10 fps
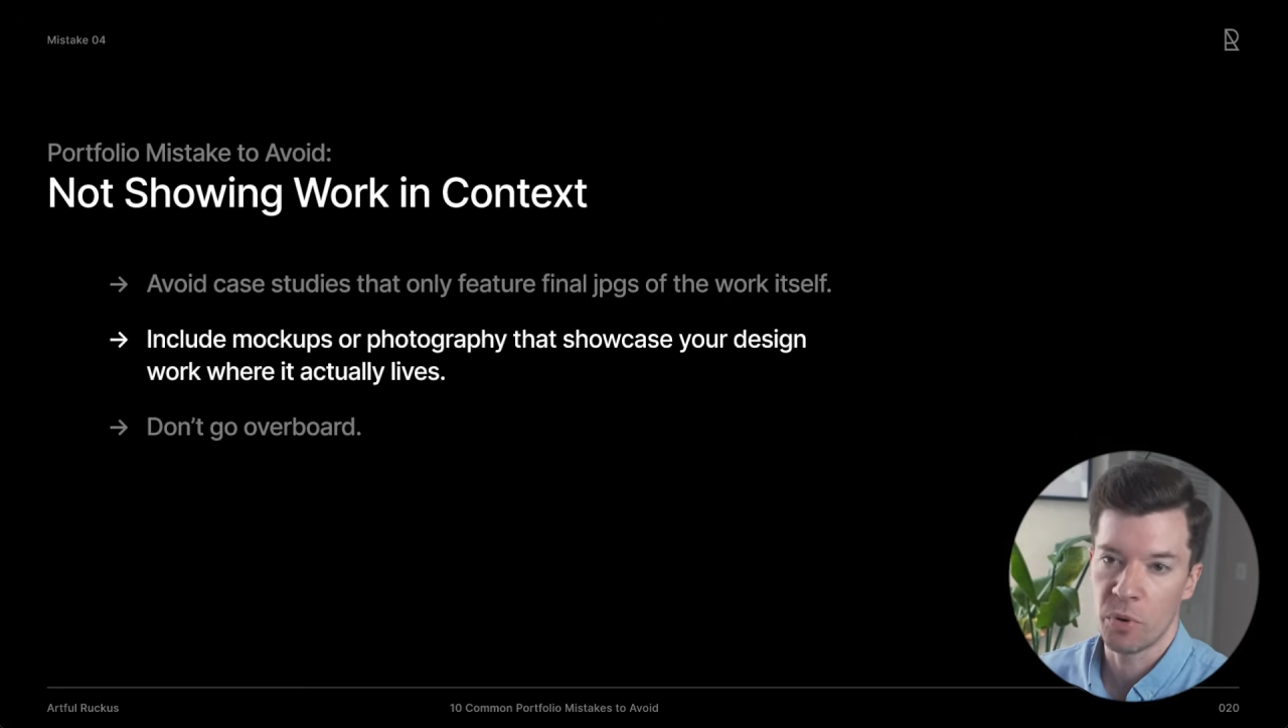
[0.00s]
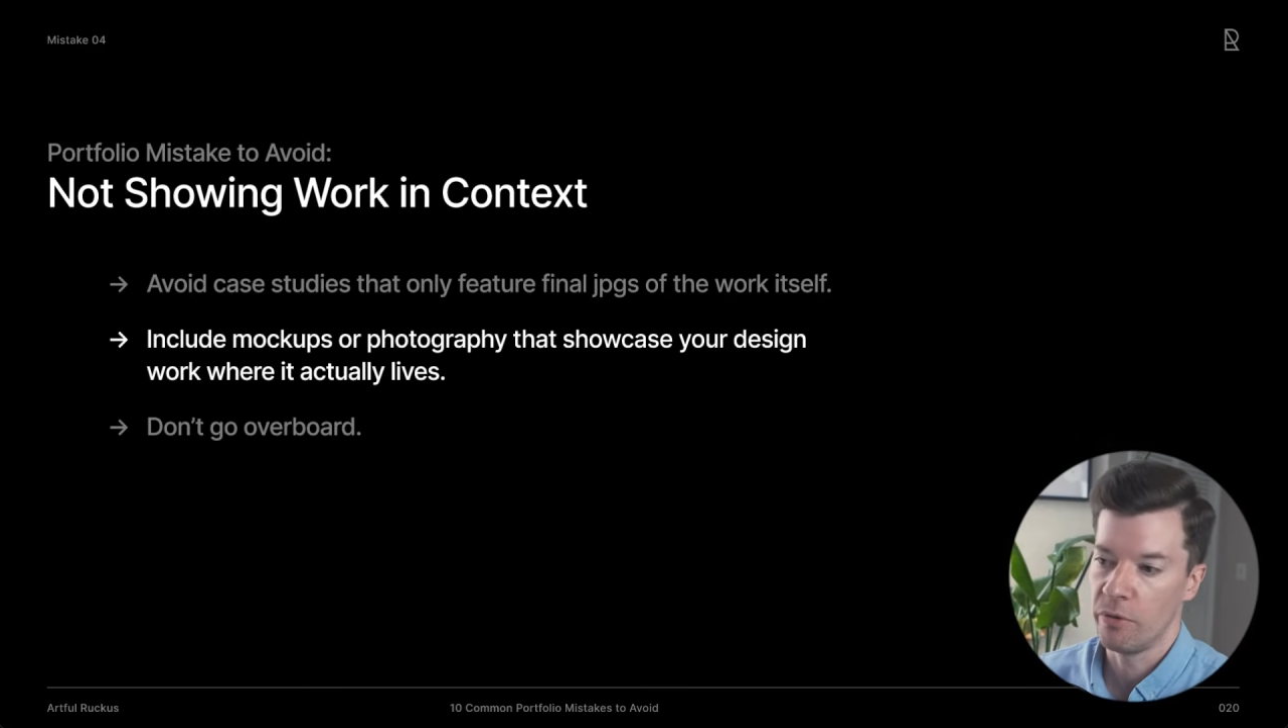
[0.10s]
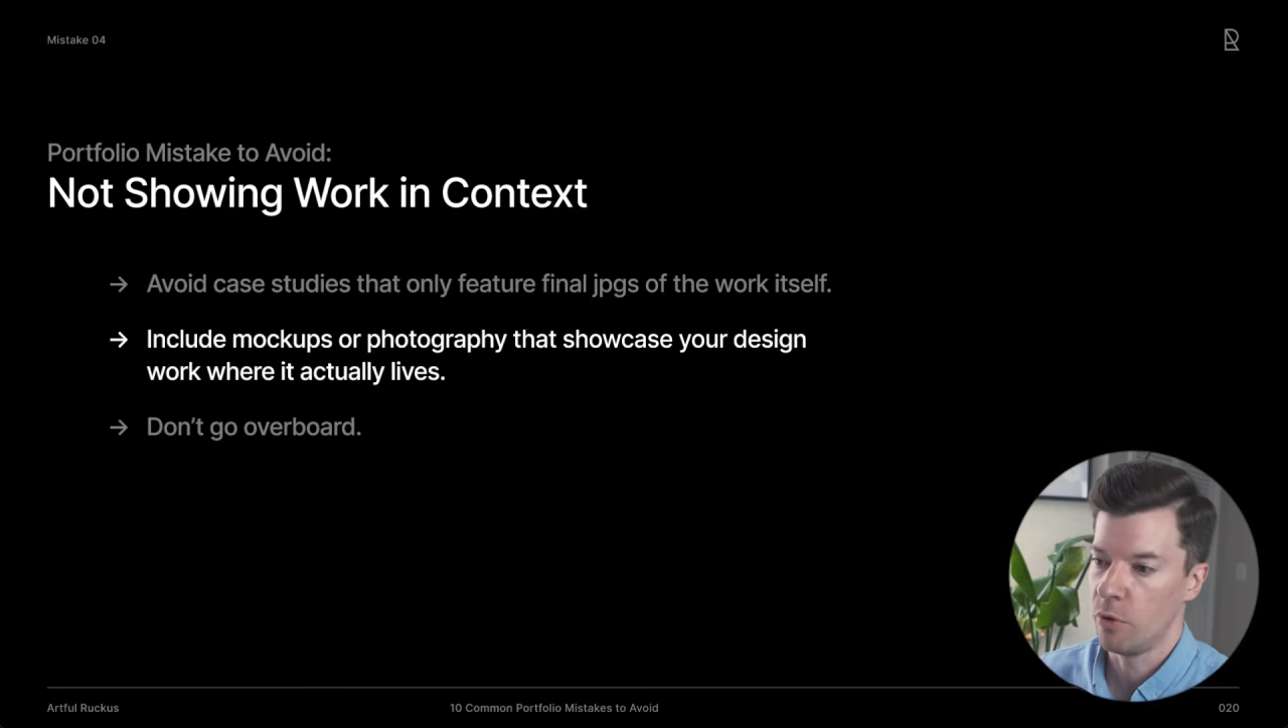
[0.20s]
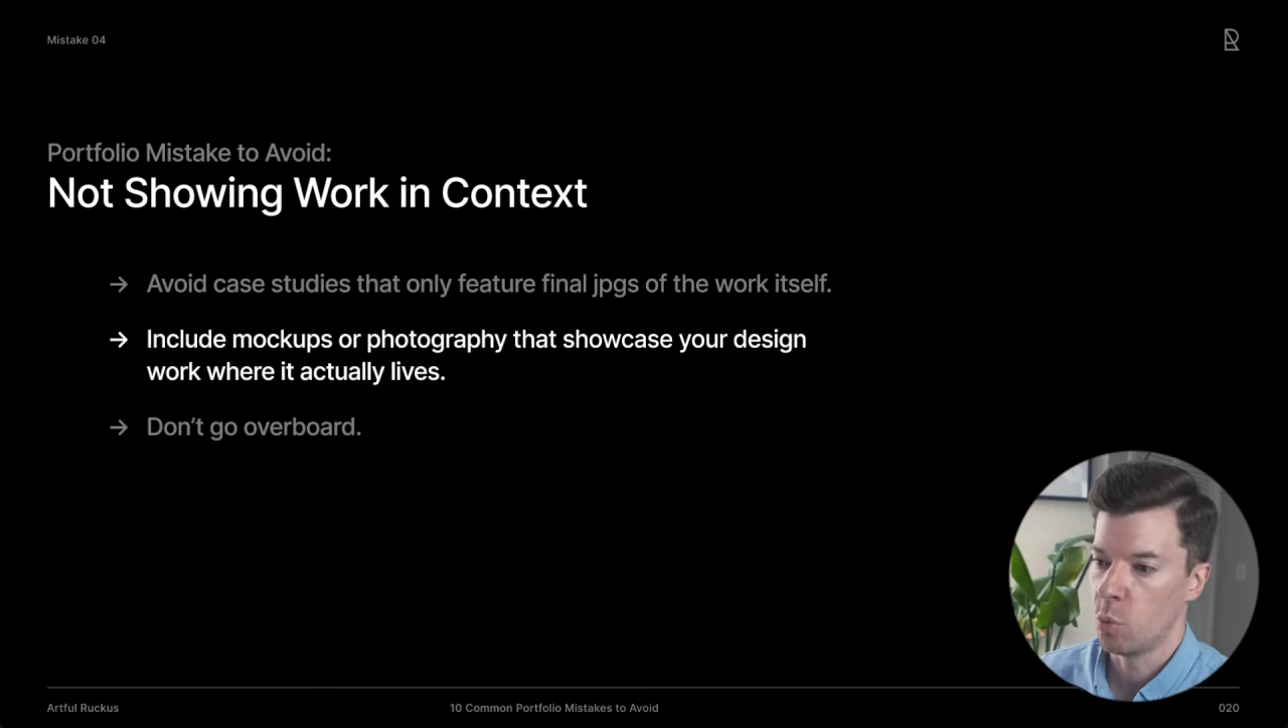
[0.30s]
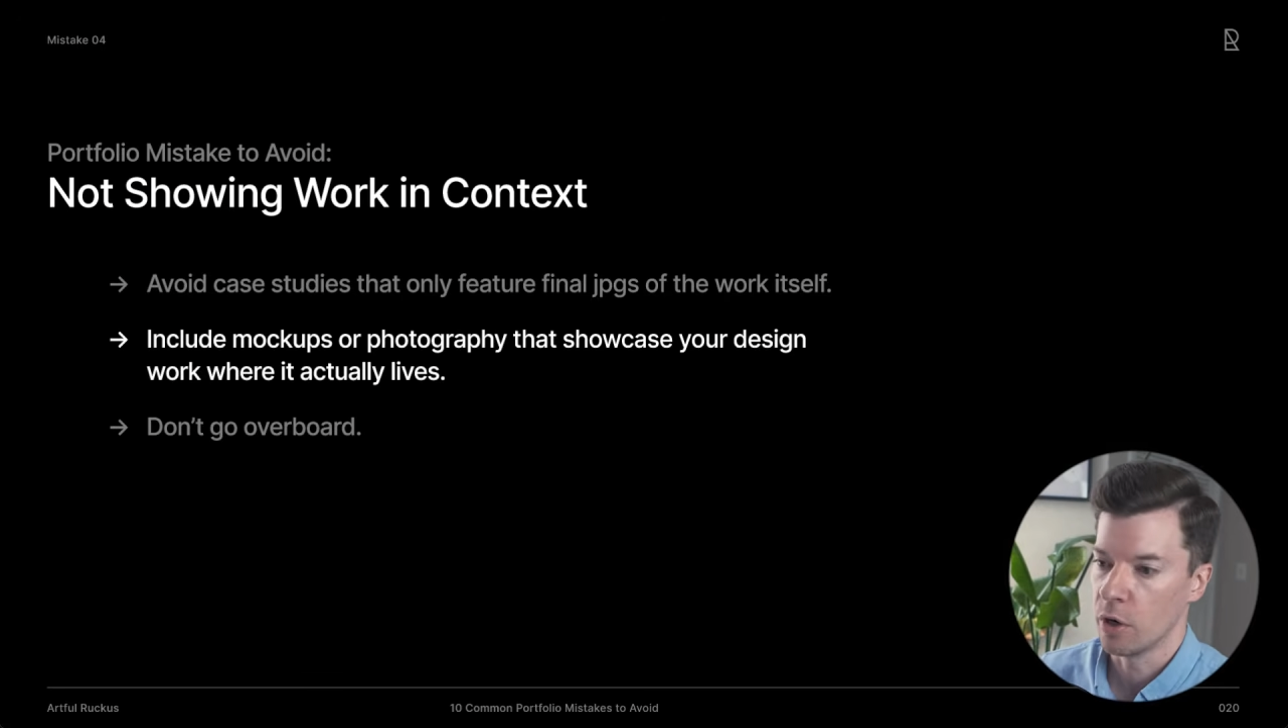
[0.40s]
of
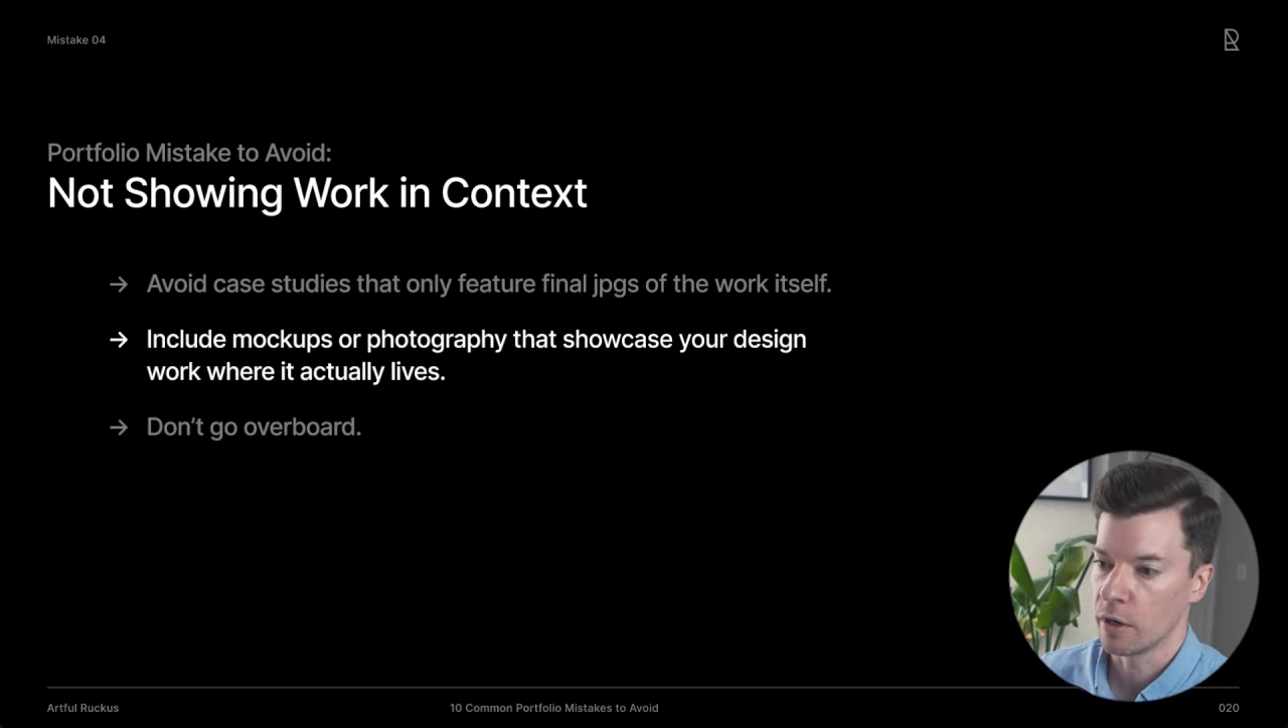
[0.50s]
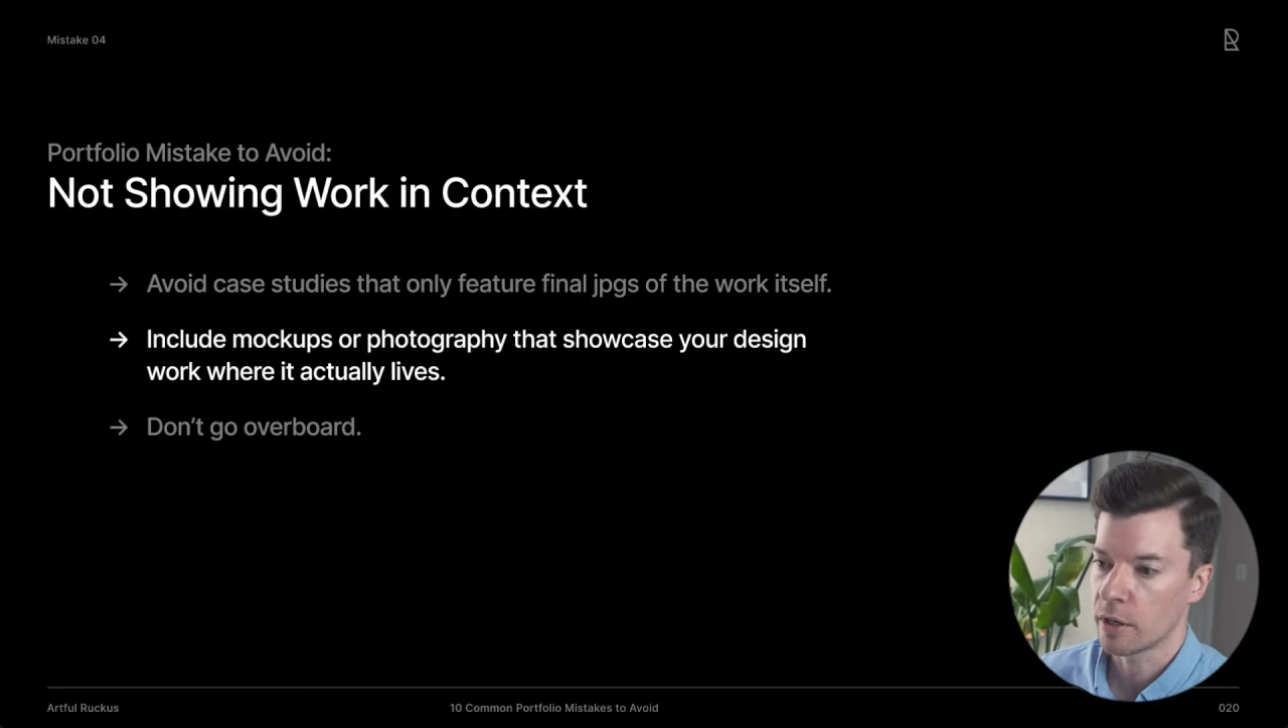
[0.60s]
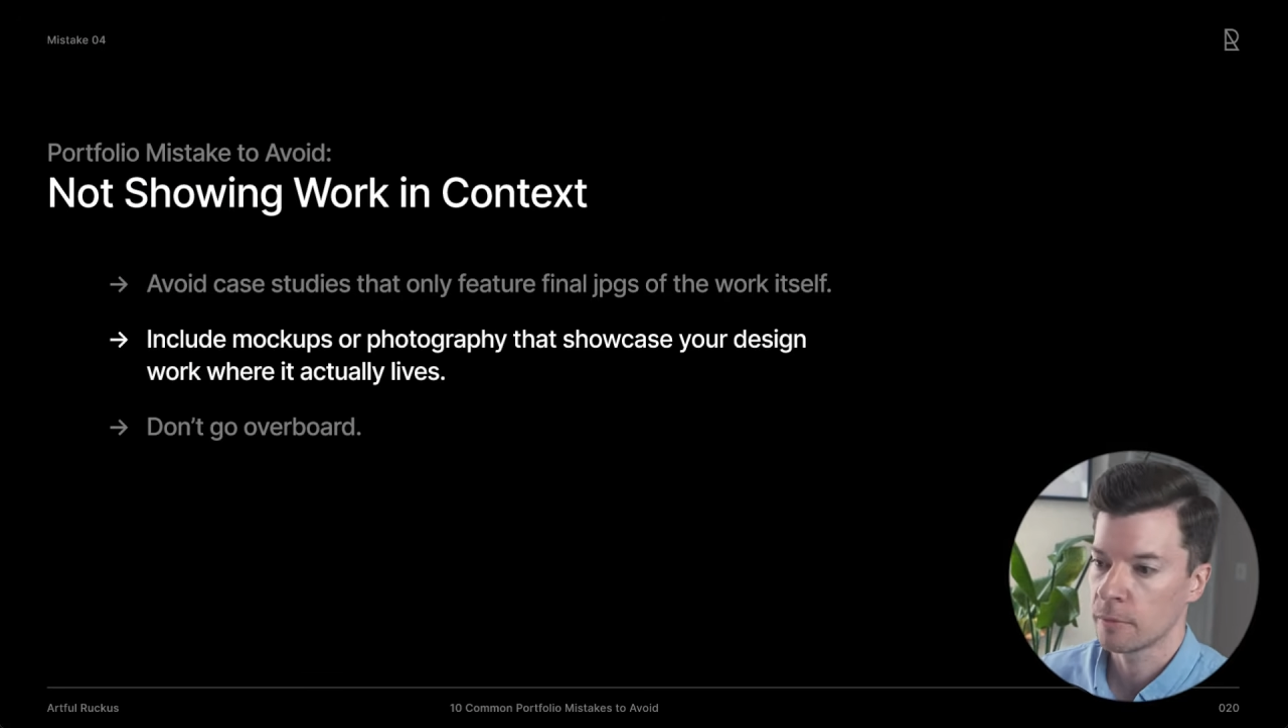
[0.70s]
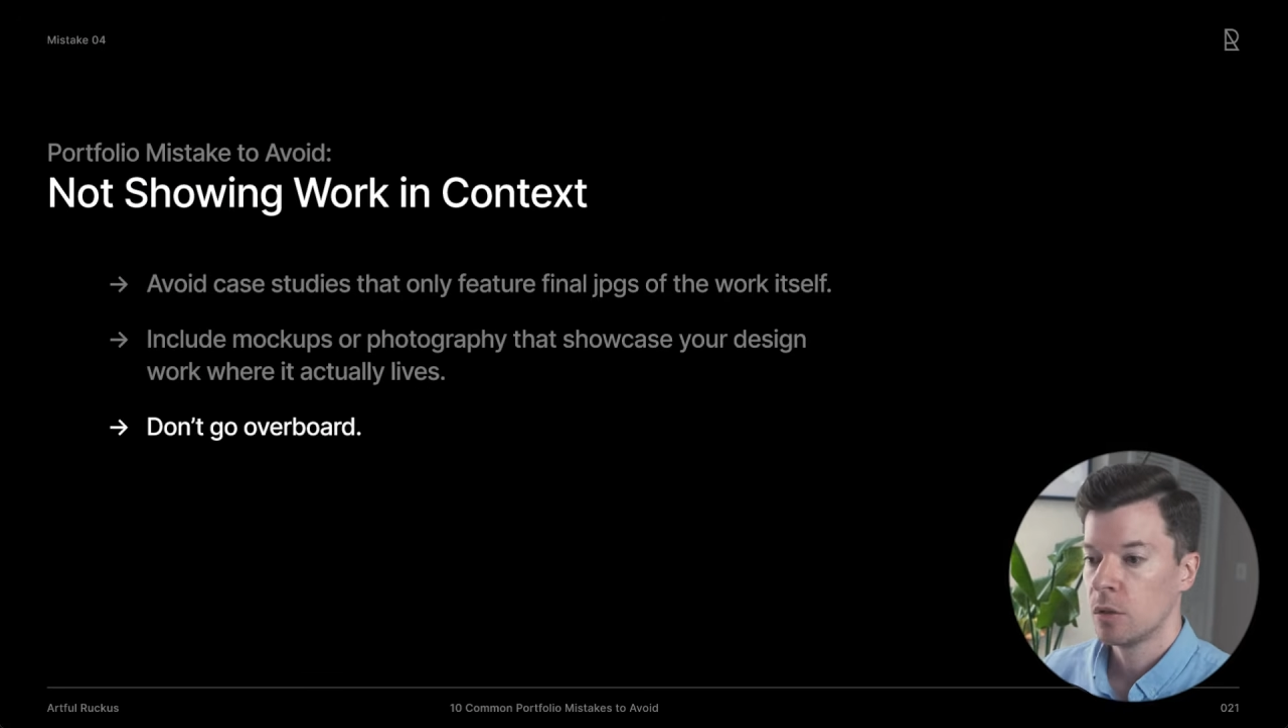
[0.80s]
the work.